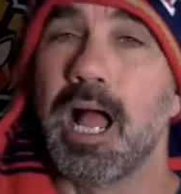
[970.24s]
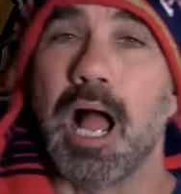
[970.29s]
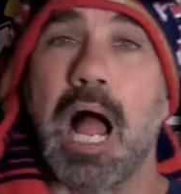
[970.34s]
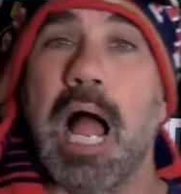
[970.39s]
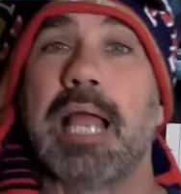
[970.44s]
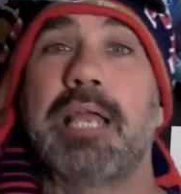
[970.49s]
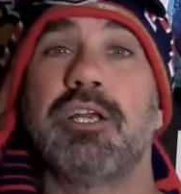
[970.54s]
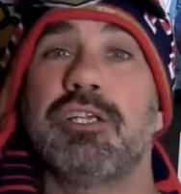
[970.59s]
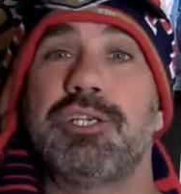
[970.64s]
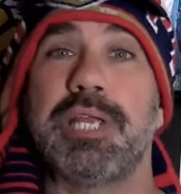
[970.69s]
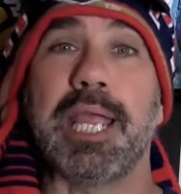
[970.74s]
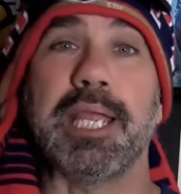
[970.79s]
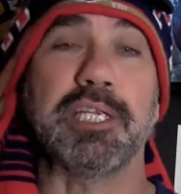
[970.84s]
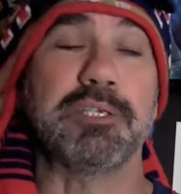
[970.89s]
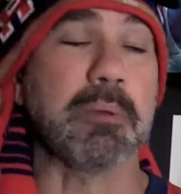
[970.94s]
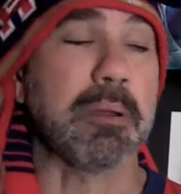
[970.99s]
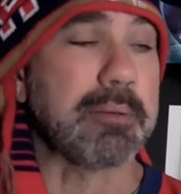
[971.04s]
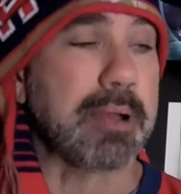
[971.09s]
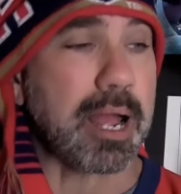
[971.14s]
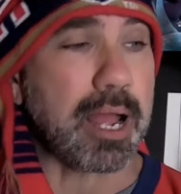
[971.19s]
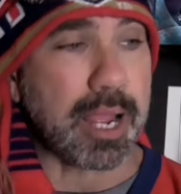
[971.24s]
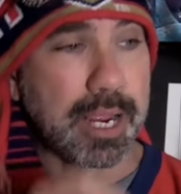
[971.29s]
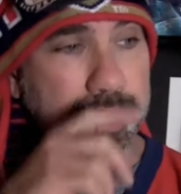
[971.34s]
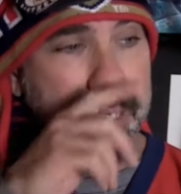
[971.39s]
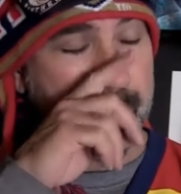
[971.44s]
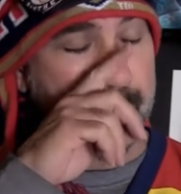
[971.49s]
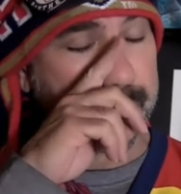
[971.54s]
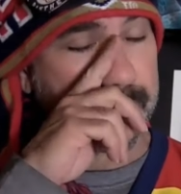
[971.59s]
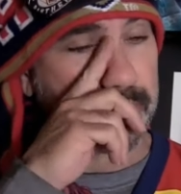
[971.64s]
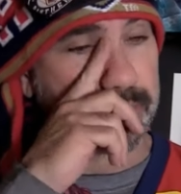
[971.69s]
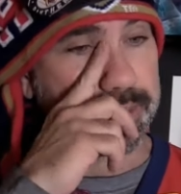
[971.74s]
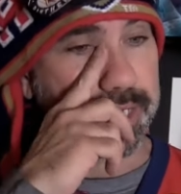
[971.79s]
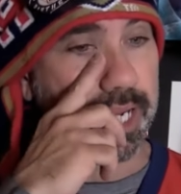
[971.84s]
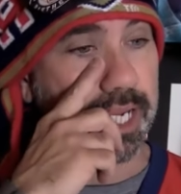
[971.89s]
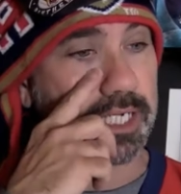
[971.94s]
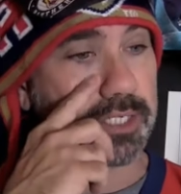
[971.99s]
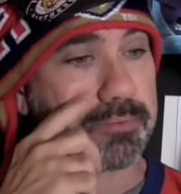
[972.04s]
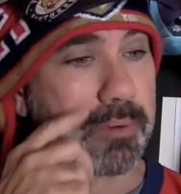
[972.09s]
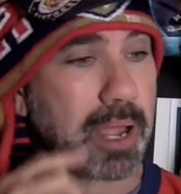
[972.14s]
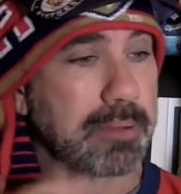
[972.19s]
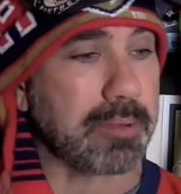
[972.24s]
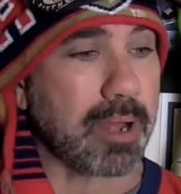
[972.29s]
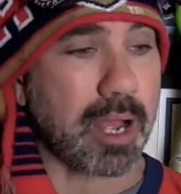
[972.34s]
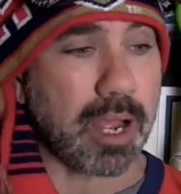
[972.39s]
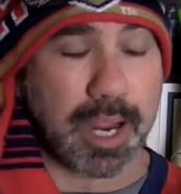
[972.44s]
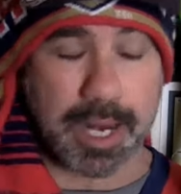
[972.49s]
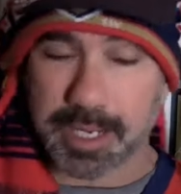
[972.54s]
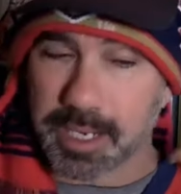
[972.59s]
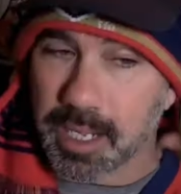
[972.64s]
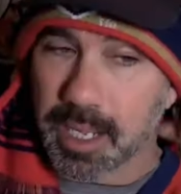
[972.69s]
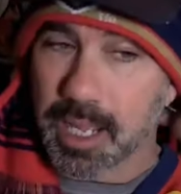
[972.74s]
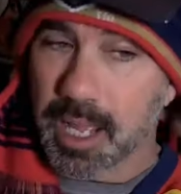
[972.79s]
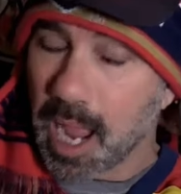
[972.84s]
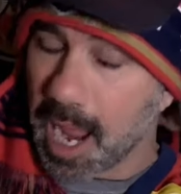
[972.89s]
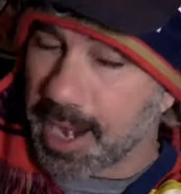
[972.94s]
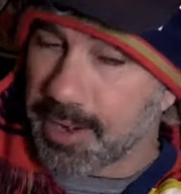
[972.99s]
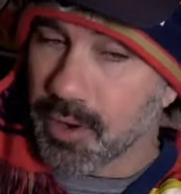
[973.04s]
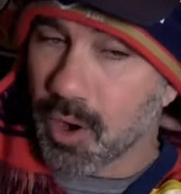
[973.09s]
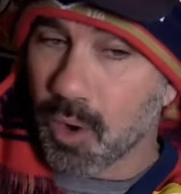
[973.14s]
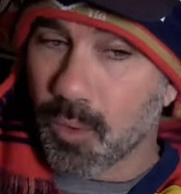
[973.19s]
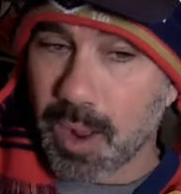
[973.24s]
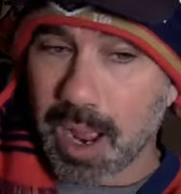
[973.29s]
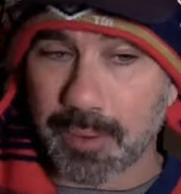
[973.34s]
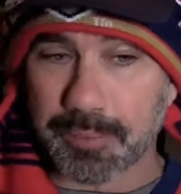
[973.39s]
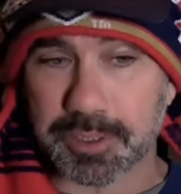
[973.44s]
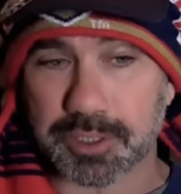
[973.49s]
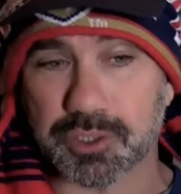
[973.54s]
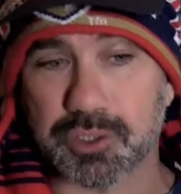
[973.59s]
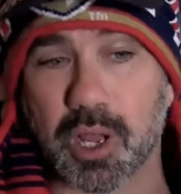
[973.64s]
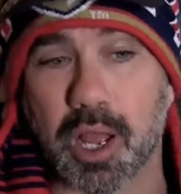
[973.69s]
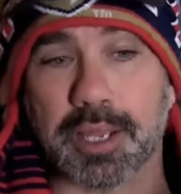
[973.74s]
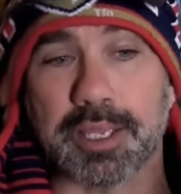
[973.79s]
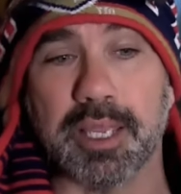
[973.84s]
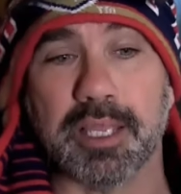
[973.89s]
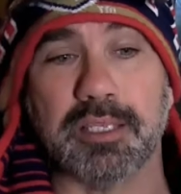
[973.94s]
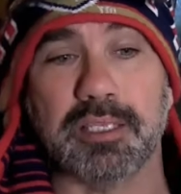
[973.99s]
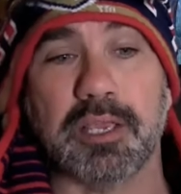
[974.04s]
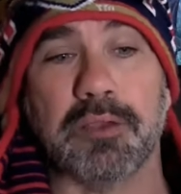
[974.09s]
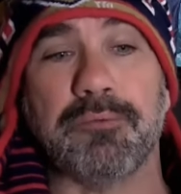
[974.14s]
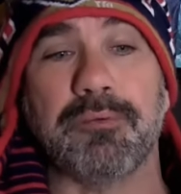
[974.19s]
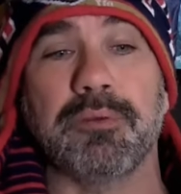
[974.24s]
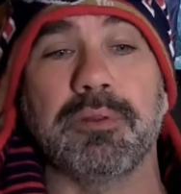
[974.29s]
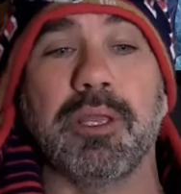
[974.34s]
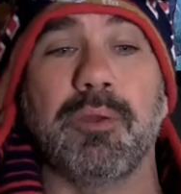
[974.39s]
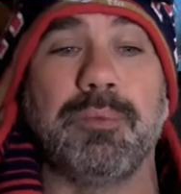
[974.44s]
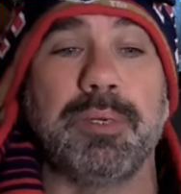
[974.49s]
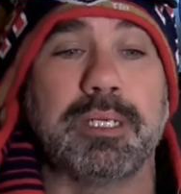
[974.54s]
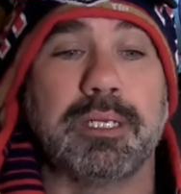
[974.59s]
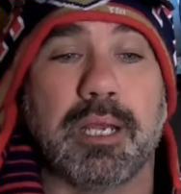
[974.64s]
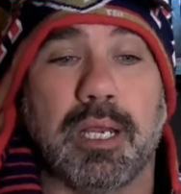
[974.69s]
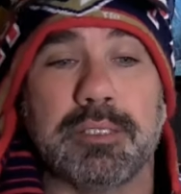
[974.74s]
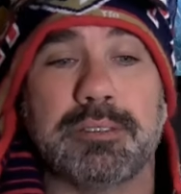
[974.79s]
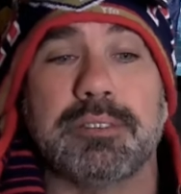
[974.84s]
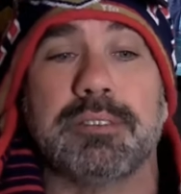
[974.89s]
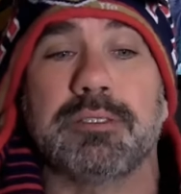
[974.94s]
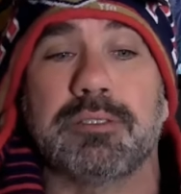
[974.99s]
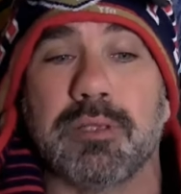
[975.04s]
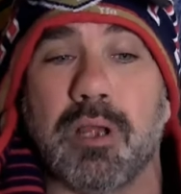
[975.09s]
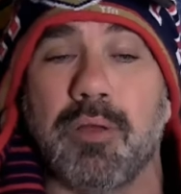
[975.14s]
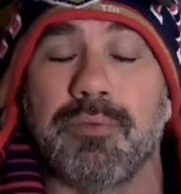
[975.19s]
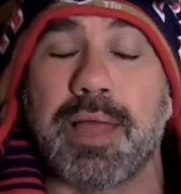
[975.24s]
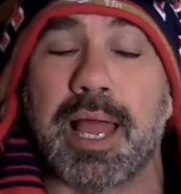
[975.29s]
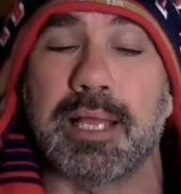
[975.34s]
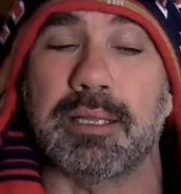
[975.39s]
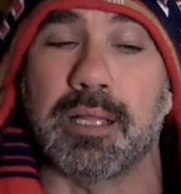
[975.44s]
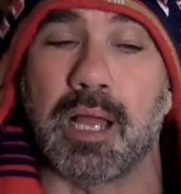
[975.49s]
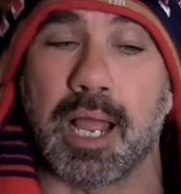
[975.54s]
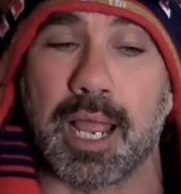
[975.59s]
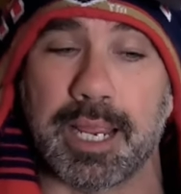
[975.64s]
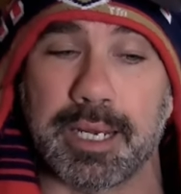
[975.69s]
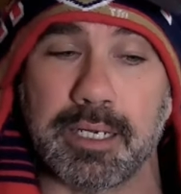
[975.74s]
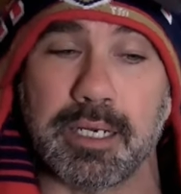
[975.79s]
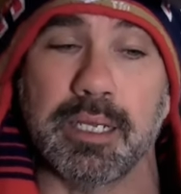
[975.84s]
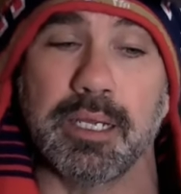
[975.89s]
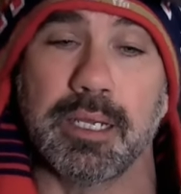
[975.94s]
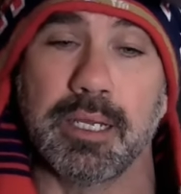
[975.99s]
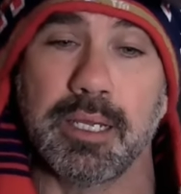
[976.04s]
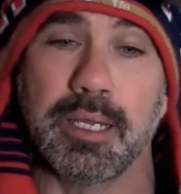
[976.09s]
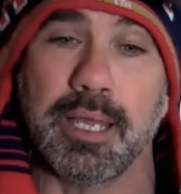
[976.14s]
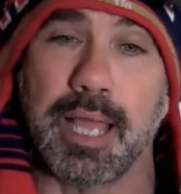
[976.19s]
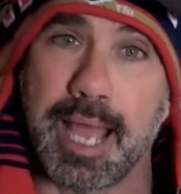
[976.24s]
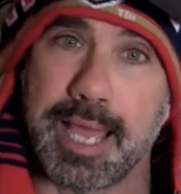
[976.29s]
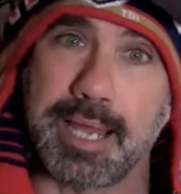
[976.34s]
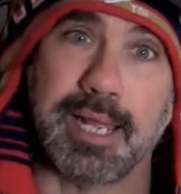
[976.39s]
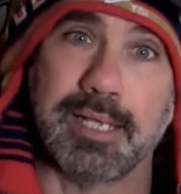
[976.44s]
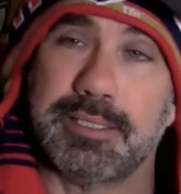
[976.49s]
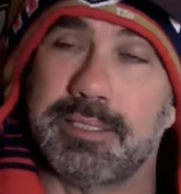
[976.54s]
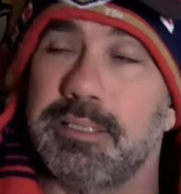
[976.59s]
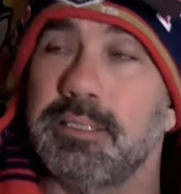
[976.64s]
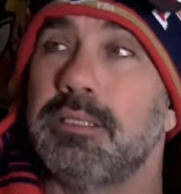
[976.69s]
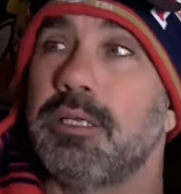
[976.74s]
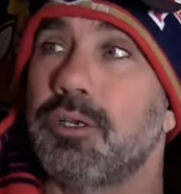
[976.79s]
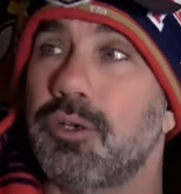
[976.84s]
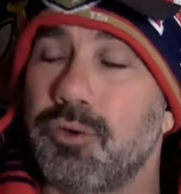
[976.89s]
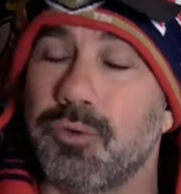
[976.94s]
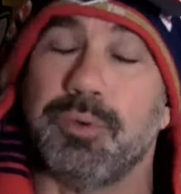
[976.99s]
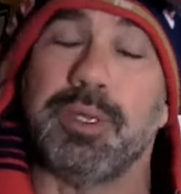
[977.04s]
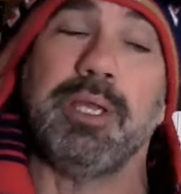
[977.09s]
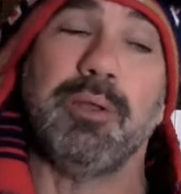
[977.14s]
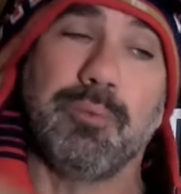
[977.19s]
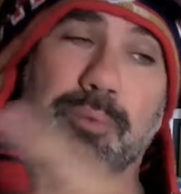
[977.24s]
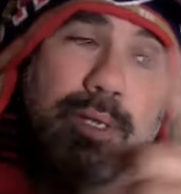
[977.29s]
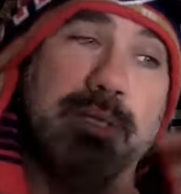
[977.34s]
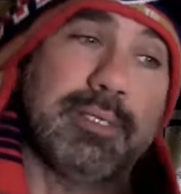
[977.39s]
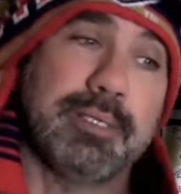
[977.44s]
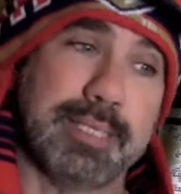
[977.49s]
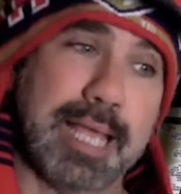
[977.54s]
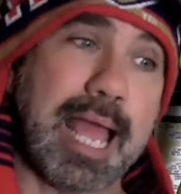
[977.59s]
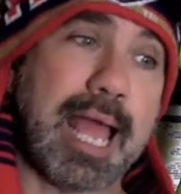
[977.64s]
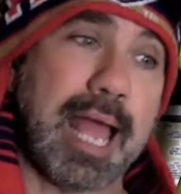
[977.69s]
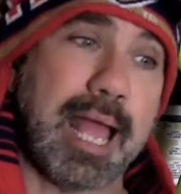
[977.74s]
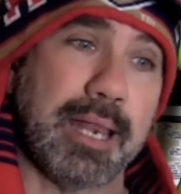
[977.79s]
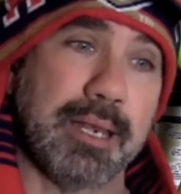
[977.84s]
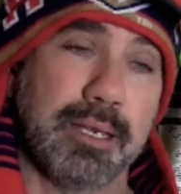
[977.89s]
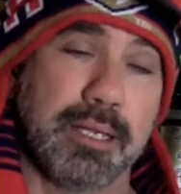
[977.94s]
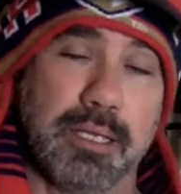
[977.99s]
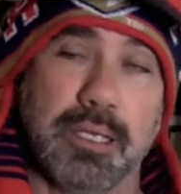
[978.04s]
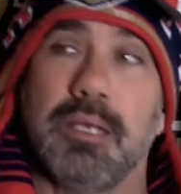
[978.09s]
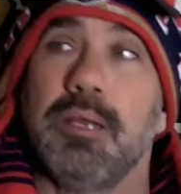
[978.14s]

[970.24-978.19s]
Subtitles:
I could change my mind. I know I was talking differently with Cousins on that line, and I still agree with that.